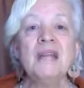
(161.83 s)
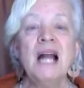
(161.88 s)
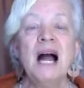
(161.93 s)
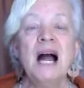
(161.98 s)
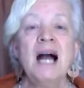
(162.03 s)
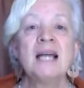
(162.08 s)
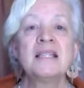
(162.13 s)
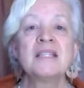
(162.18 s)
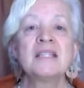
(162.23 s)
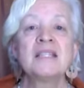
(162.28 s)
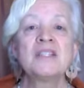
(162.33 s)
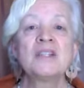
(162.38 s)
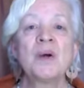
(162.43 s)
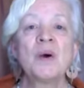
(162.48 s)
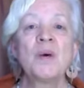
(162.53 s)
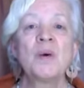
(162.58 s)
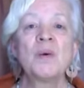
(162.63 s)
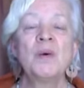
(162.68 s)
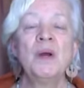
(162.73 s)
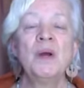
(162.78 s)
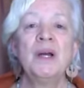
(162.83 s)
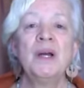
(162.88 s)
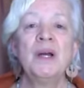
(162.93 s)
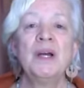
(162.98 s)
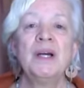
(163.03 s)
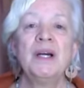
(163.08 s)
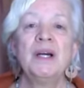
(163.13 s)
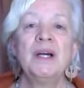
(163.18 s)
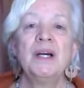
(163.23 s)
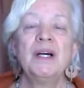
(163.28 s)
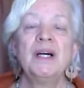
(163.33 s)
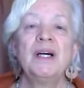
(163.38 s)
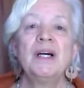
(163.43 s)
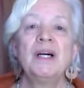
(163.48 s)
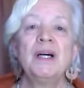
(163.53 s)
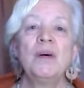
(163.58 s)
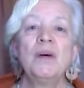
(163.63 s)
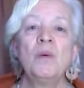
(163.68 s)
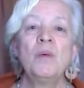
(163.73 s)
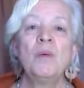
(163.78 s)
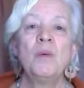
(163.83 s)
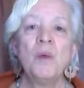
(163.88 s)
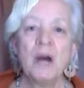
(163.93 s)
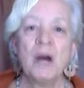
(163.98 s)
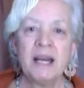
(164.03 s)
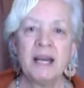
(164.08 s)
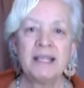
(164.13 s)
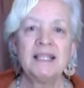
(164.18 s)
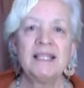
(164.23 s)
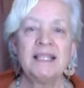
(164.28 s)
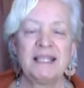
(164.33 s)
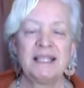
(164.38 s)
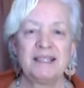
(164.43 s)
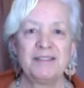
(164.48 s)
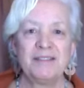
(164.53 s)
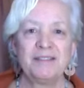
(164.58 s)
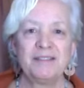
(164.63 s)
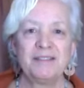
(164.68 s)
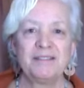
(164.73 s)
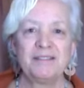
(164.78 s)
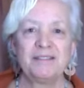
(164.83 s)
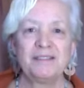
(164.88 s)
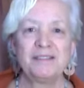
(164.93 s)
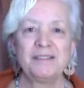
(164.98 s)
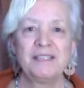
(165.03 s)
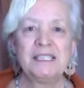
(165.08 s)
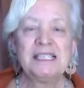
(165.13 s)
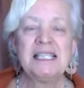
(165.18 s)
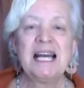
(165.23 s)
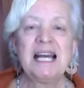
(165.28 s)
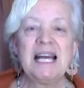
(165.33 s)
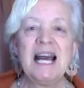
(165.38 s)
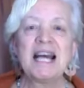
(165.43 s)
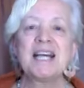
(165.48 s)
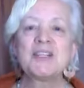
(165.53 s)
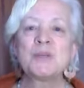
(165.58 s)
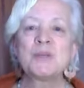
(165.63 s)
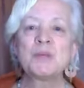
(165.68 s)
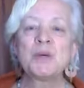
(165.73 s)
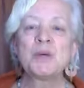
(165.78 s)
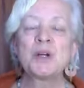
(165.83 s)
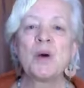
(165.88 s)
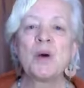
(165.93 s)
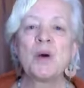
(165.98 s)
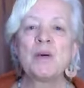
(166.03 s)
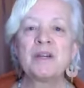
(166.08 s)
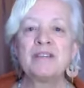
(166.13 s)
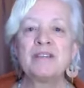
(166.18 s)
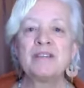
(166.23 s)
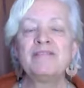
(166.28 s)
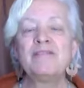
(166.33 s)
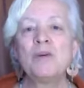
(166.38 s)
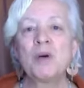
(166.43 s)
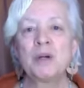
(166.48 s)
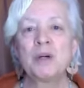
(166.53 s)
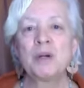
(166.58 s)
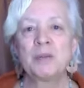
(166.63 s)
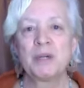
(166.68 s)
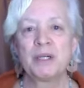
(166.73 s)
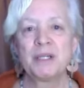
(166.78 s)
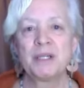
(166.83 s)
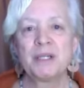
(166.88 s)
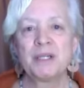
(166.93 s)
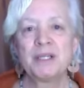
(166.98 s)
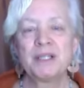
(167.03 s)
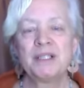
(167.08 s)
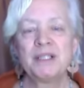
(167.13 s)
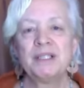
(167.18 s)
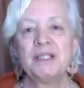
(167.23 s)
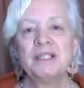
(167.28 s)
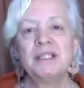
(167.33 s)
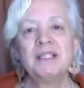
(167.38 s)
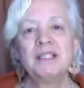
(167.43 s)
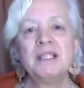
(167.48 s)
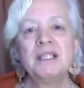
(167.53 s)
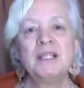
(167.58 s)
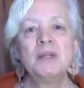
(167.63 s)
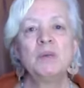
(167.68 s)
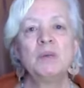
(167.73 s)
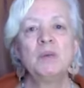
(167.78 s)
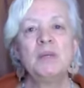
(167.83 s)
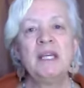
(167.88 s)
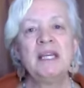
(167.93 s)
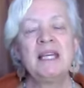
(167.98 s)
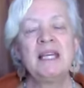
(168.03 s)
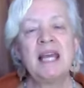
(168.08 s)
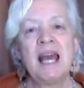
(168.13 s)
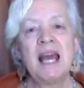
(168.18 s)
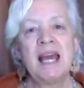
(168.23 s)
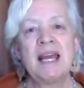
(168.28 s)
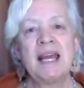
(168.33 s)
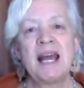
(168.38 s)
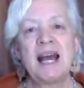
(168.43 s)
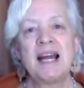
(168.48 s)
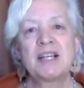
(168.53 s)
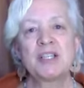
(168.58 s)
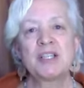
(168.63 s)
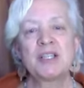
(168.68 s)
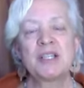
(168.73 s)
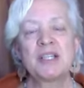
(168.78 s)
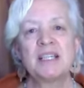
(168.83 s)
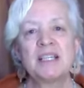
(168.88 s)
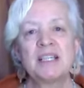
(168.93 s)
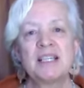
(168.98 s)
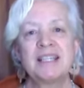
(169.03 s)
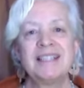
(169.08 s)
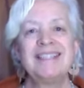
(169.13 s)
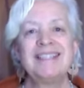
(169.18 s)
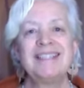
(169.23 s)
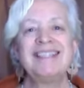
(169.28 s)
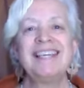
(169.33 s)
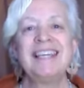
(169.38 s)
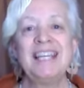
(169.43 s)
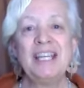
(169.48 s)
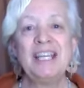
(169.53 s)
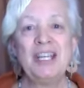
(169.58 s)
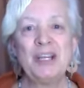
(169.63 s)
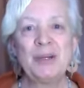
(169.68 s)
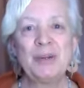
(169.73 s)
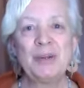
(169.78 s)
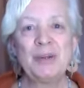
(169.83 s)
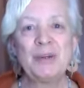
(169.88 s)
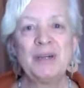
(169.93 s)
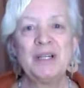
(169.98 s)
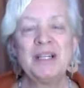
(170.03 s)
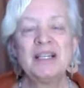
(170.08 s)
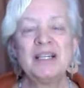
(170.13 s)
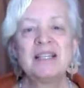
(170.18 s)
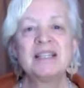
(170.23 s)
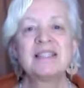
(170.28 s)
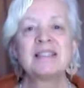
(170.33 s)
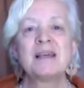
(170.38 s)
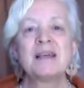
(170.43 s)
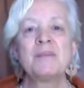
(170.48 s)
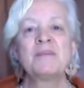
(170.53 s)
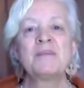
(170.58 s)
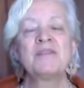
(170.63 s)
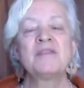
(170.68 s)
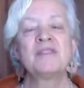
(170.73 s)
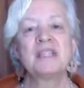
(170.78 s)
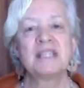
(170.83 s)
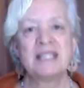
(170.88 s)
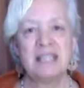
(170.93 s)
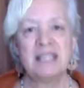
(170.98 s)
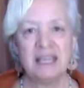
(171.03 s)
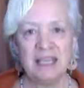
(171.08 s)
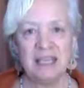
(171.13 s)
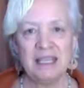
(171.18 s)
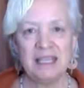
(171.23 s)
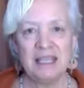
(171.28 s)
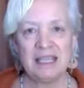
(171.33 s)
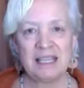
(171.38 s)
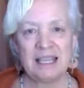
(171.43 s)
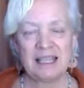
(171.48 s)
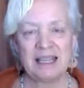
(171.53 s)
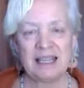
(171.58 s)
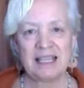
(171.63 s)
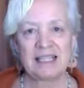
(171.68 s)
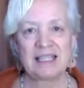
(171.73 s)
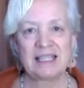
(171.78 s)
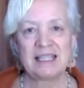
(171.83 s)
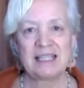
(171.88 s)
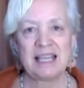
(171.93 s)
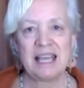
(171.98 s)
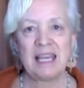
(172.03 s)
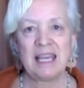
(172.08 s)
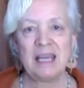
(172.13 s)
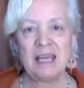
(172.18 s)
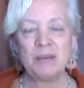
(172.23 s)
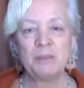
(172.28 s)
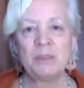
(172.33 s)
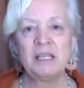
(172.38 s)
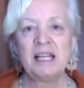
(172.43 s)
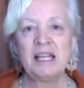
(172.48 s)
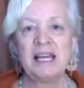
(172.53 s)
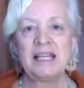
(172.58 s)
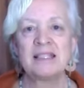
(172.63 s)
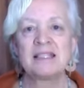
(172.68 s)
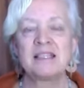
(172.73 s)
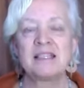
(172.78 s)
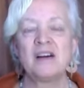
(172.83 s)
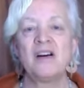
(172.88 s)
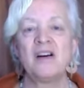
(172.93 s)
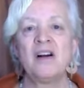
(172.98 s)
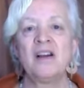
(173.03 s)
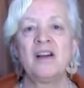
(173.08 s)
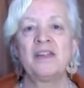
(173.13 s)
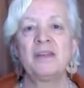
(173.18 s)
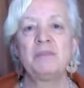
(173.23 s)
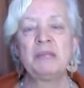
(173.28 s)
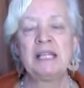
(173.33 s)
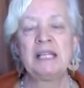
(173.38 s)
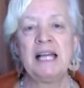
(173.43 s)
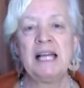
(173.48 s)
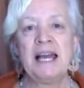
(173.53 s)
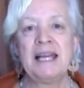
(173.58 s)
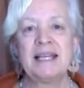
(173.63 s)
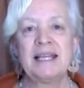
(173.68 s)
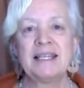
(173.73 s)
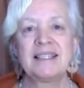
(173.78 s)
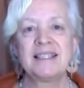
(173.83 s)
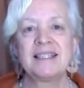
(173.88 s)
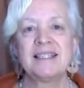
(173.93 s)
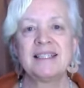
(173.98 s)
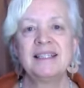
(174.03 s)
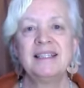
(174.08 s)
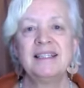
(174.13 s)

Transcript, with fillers: And so what if as we're going forward we can actually continue some of this healing that's taking place on the planet